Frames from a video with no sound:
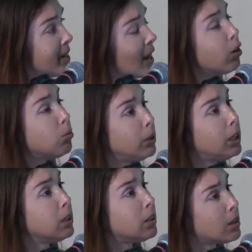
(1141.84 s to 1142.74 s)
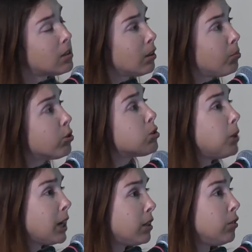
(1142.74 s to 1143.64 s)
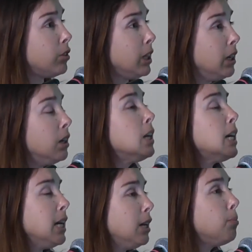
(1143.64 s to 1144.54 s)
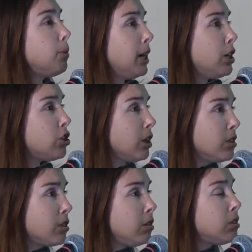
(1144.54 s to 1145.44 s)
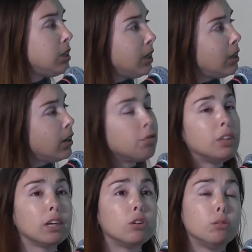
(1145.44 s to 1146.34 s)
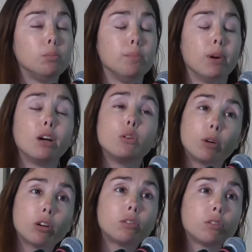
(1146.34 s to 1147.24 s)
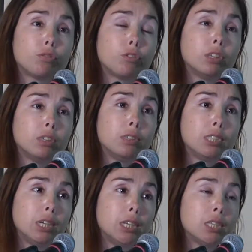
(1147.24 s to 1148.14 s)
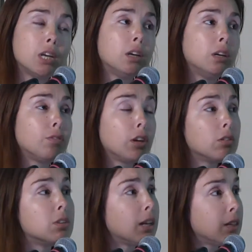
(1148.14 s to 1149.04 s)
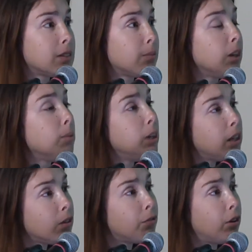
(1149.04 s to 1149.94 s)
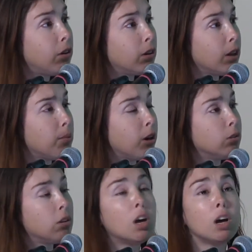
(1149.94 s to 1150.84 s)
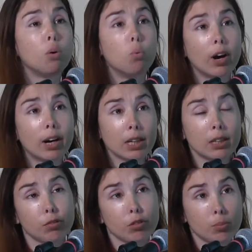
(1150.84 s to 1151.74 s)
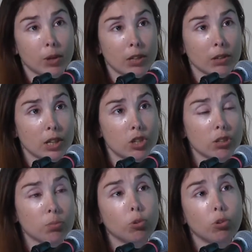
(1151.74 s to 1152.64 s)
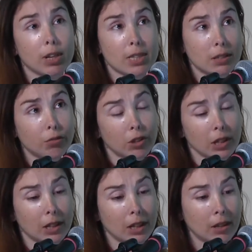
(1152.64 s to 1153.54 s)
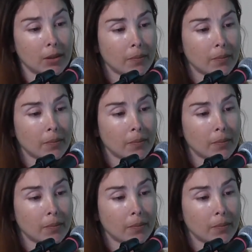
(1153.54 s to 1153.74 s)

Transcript: now being tested prospectively in patients to see if they could be biomarkers for the disease, if they could tell us something meaningful about why different patients progress differently.